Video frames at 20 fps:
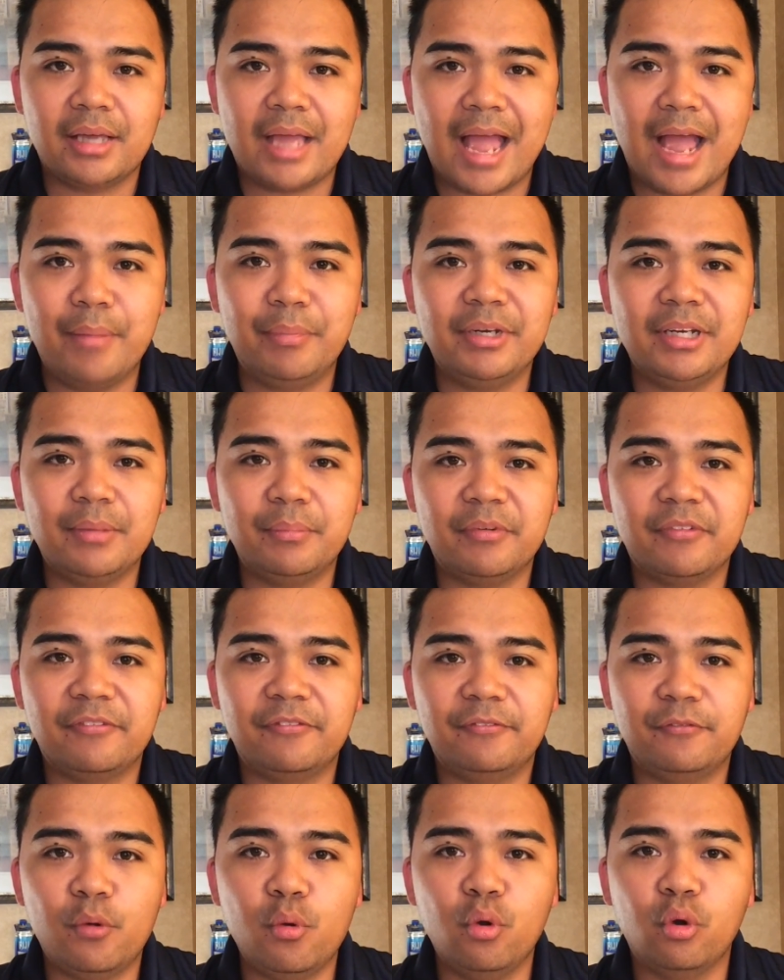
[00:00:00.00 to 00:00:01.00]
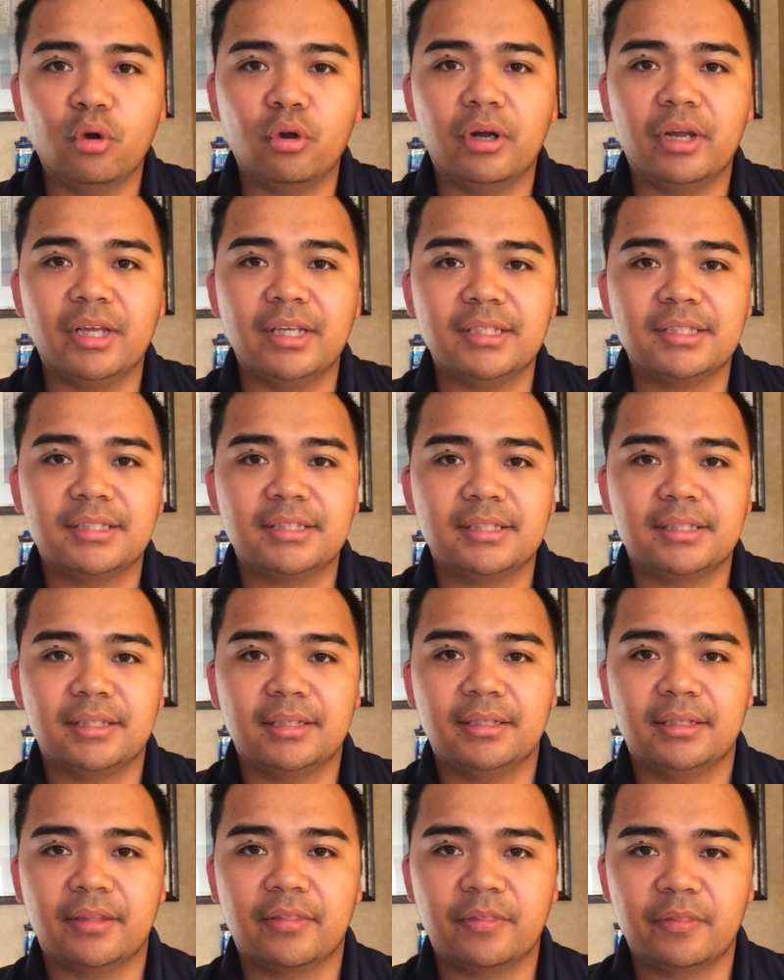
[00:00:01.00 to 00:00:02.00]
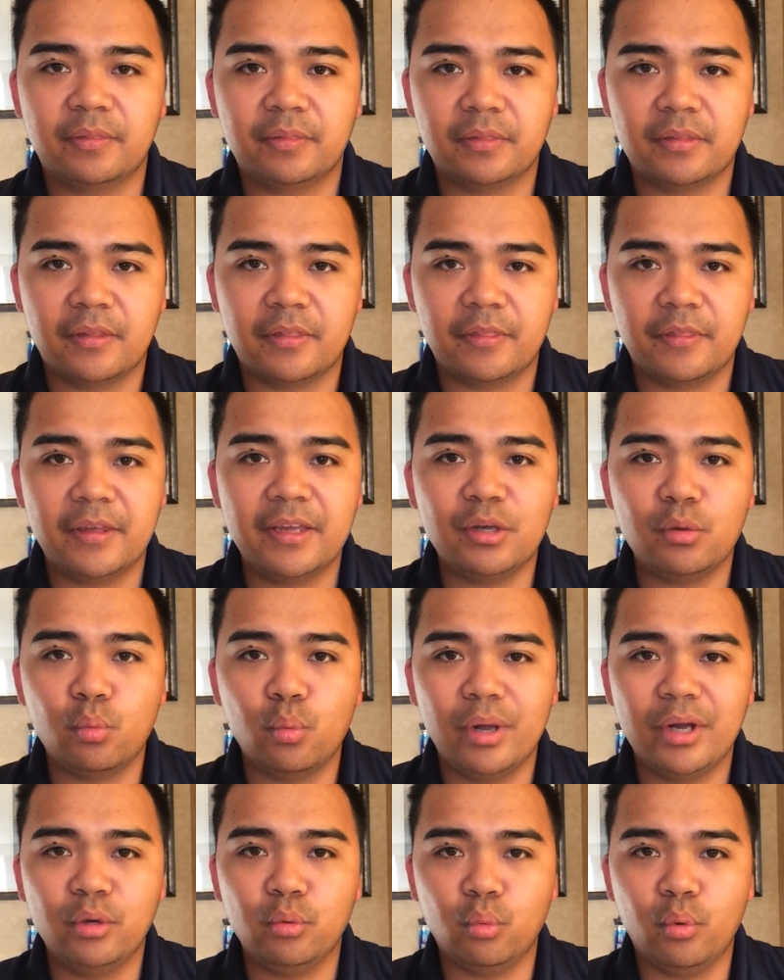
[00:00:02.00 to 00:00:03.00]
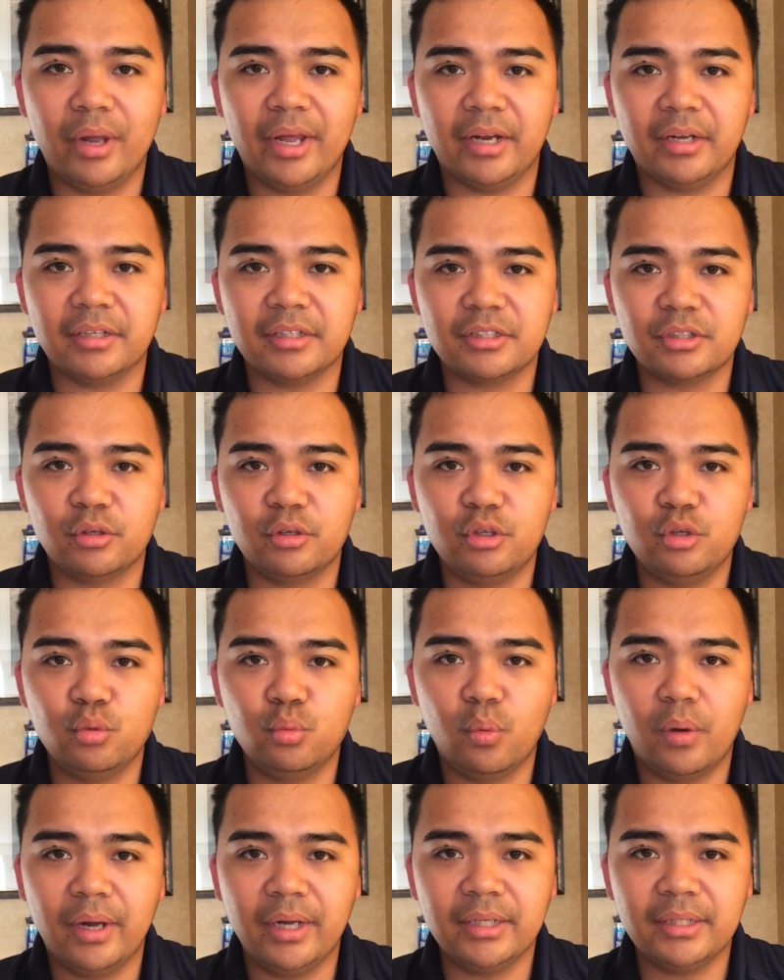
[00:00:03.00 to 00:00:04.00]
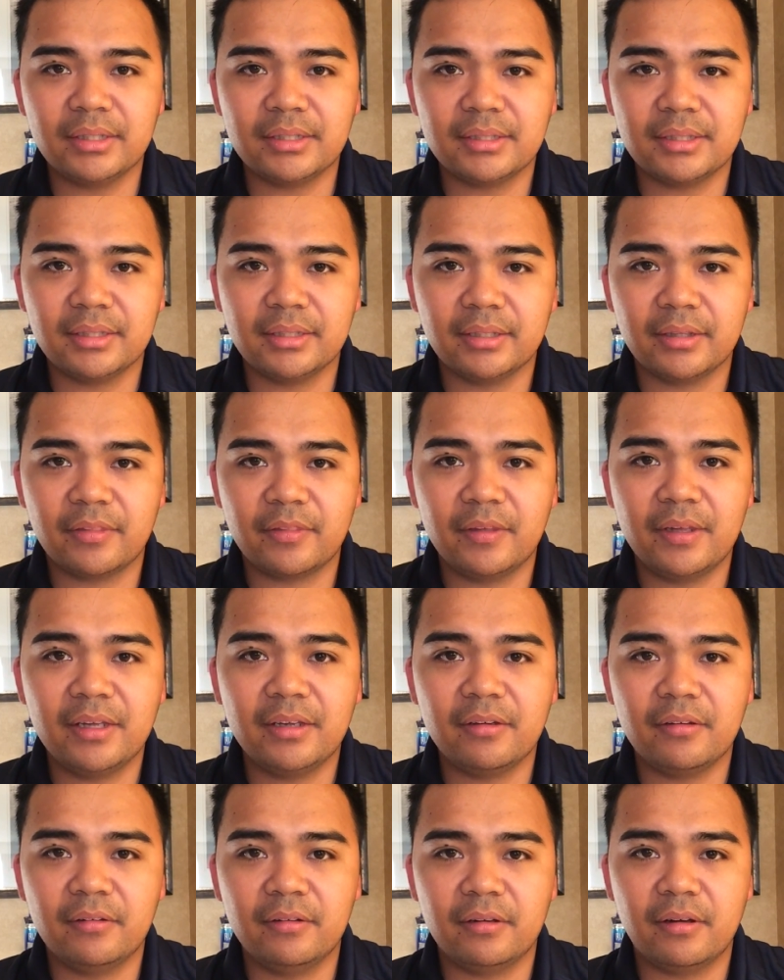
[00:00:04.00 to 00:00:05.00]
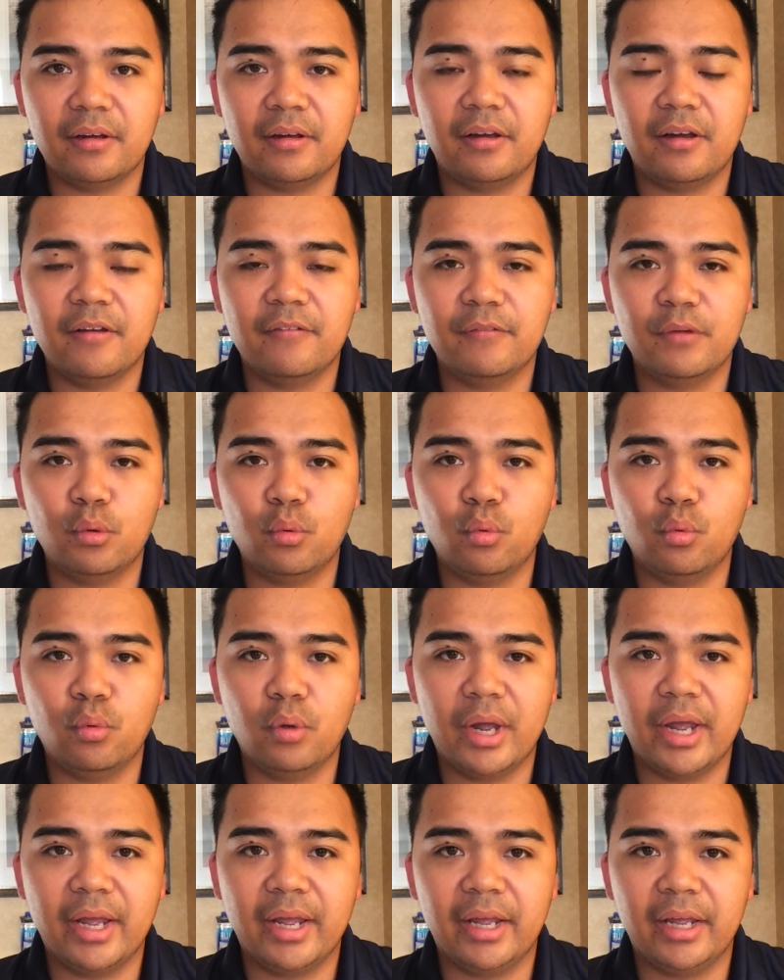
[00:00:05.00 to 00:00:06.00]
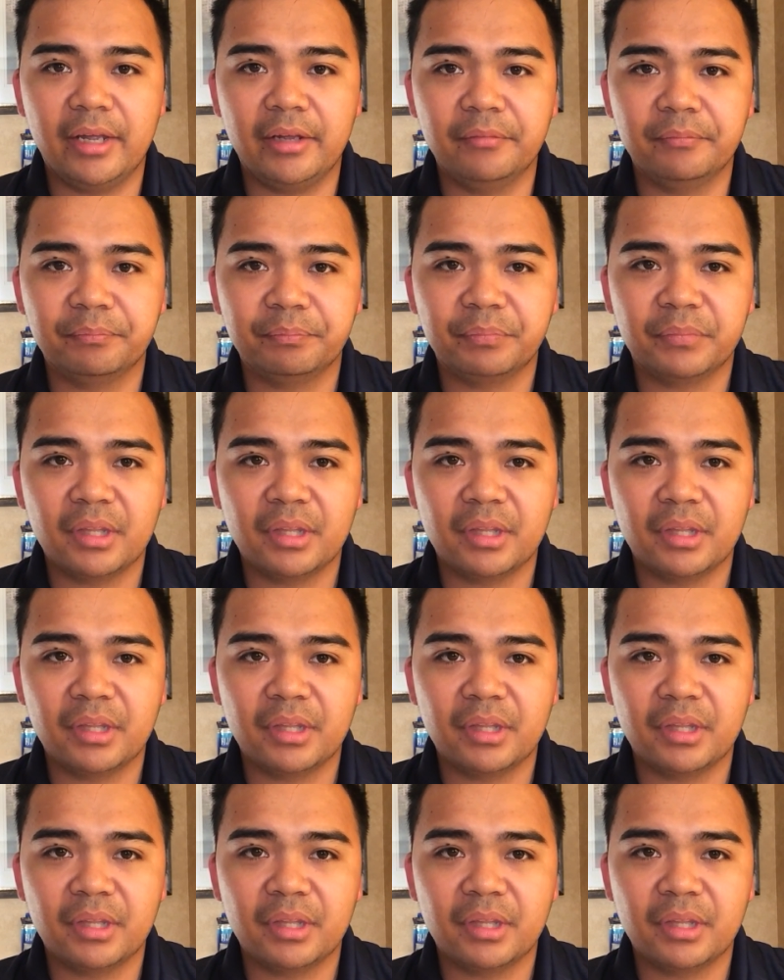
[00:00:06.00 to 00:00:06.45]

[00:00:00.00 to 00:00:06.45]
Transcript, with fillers: Habit number four is to to think win-win. So you want to think of a way